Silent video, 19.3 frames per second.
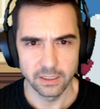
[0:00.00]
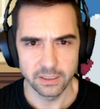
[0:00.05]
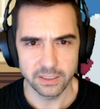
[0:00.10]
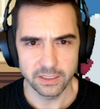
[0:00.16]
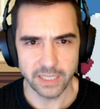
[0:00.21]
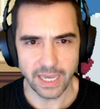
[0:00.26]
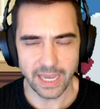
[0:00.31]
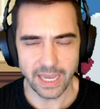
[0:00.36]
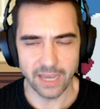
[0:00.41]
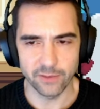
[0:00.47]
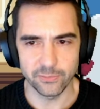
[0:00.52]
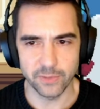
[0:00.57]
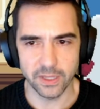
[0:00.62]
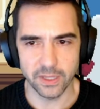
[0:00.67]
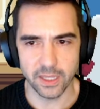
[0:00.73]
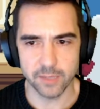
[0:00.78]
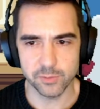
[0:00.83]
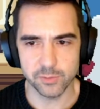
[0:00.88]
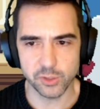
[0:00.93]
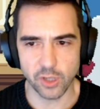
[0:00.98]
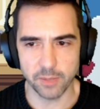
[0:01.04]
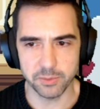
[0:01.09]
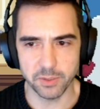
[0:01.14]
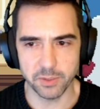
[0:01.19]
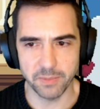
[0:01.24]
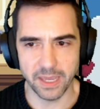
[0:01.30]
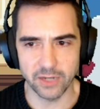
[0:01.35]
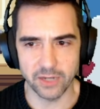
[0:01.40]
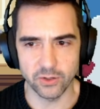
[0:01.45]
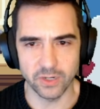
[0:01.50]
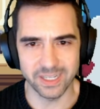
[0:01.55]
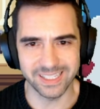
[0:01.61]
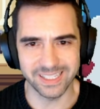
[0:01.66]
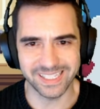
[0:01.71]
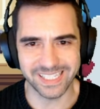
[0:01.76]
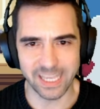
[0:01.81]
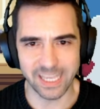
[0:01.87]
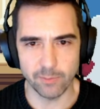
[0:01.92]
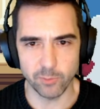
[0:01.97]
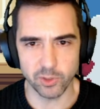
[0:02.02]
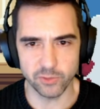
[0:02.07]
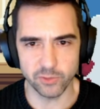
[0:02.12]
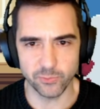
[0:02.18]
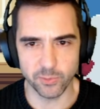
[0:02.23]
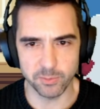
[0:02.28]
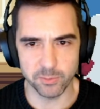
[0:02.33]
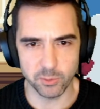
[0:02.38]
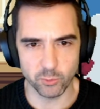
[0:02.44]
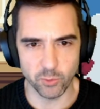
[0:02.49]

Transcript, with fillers: Yeah, Felheim's top commander, assembled from the